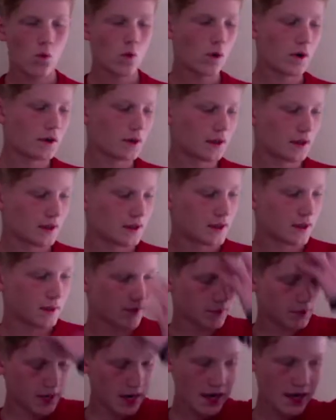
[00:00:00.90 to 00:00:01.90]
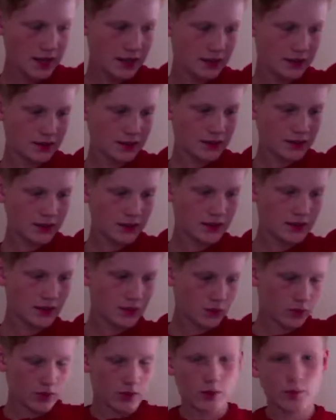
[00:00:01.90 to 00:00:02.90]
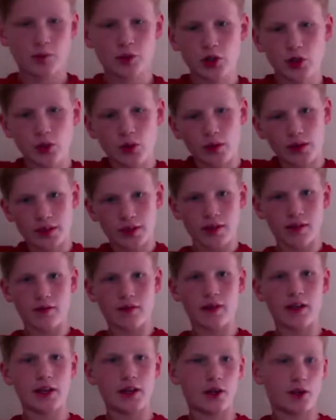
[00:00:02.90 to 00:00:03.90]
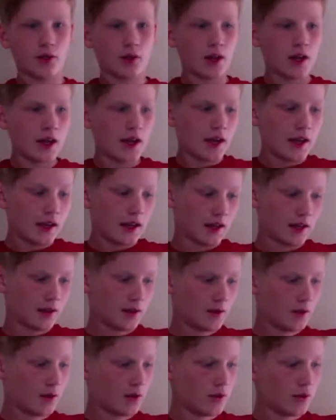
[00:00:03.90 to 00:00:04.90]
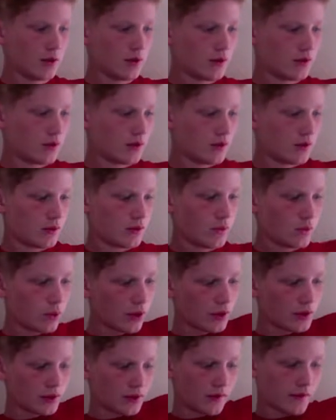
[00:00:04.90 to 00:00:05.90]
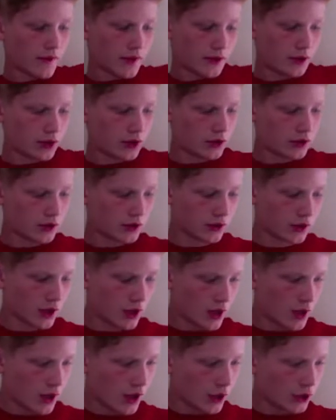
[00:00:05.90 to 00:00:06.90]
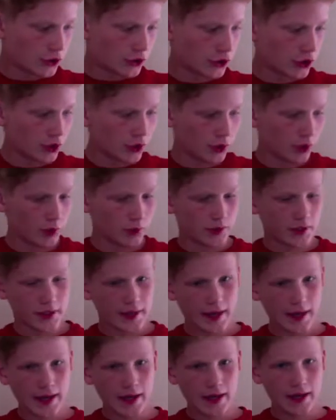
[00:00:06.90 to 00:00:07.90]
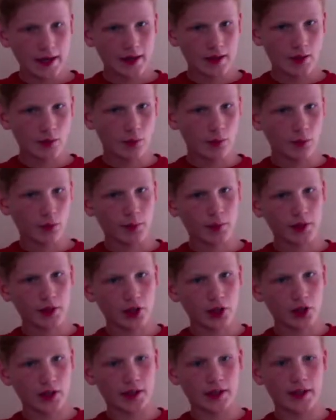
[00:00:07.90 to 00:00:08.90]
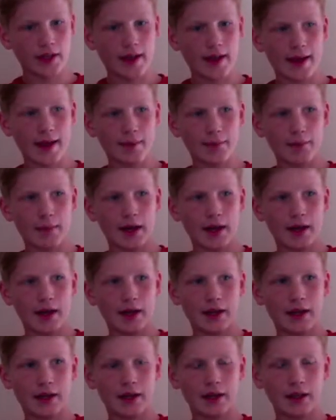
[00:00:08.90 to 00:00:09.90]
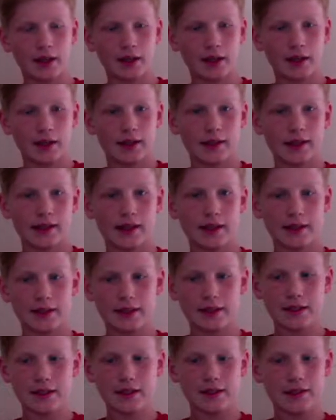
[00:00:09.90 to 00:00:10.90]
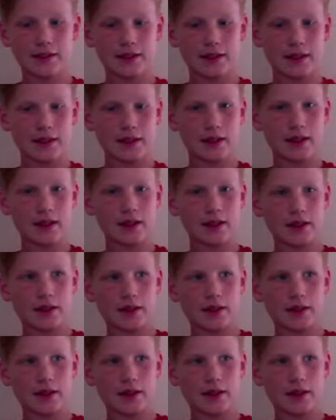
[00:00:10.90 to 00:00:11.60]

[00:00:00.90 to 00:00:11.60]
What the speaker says: What is up, guys? Welcome to another video in Wally's Adventures. So today we'll be looking at my EDC